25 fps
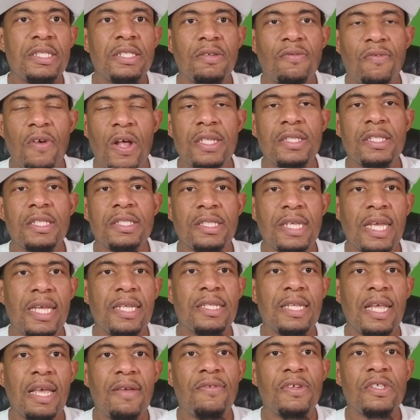Javante
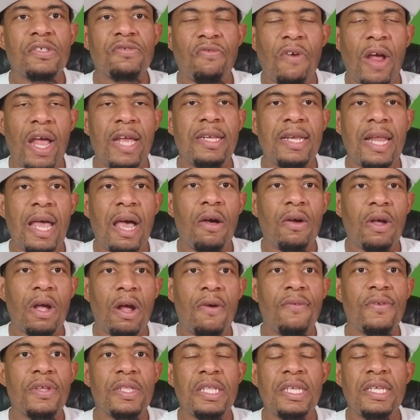Tank Davis right now
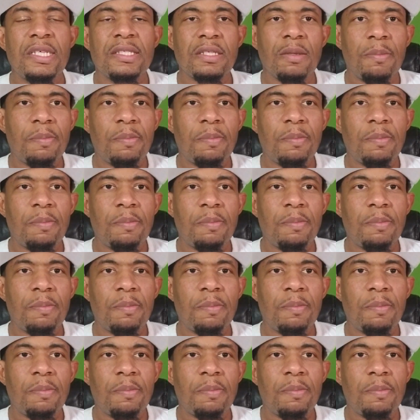currently is